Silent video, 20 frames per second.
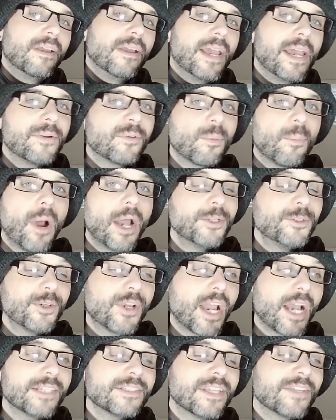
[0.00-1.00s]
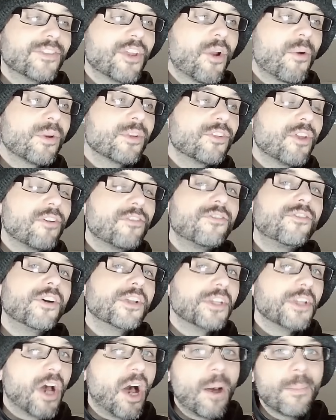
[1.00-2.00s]
and remind you guys that there was a
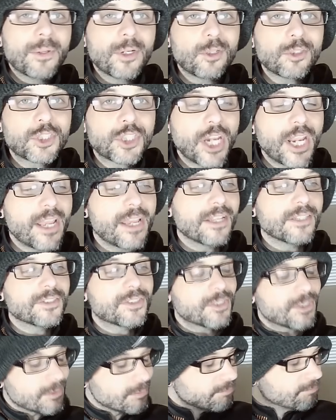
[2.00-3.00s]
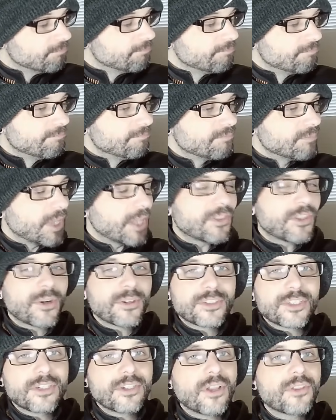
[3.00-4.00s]
phenomenal chance that
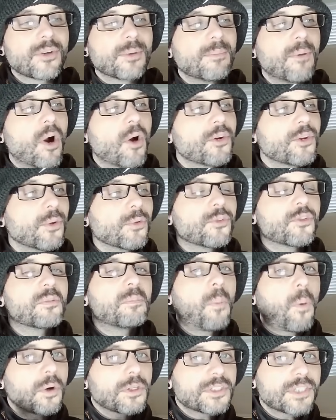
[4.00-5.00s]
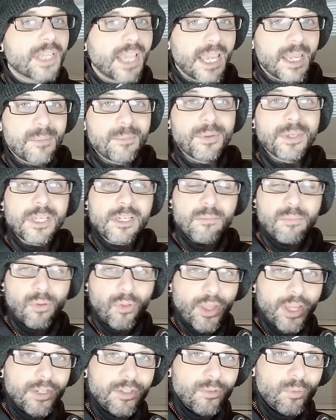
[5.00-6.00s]
there's another Mario sports game being
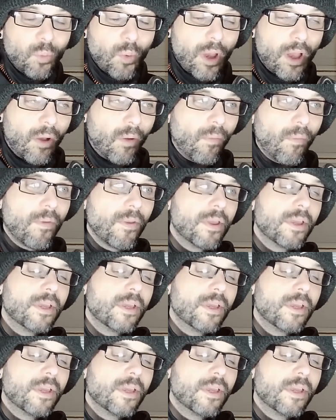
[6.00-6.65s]
planned as well.